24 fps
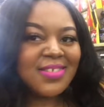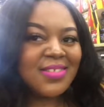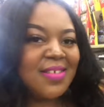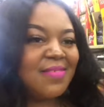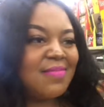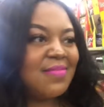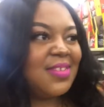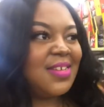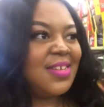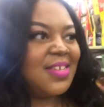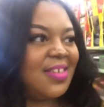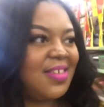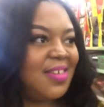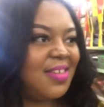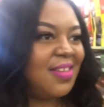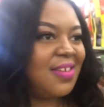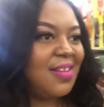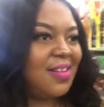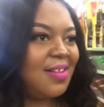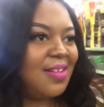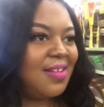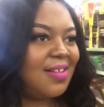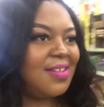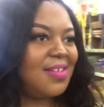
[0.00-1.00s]
stuff to get
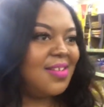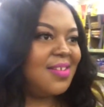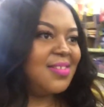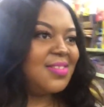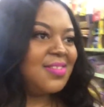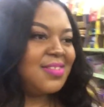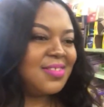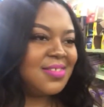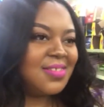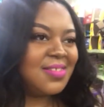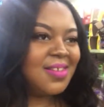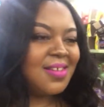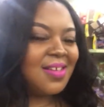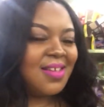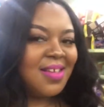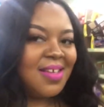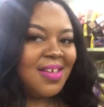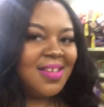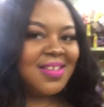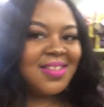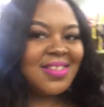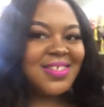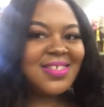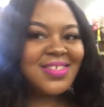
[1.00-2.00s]
because
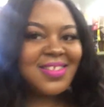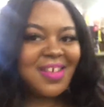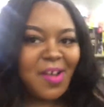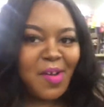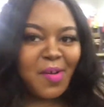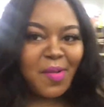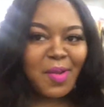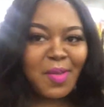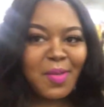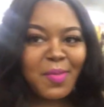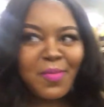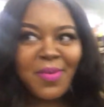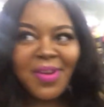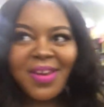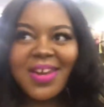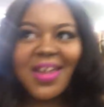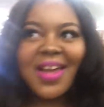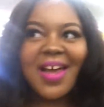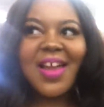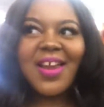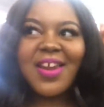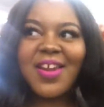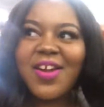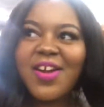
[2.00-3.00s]
it's only
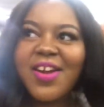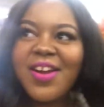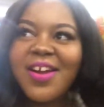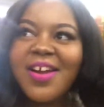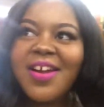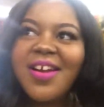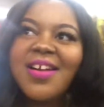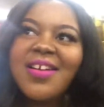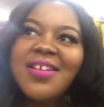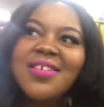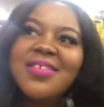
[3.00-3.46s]
$1.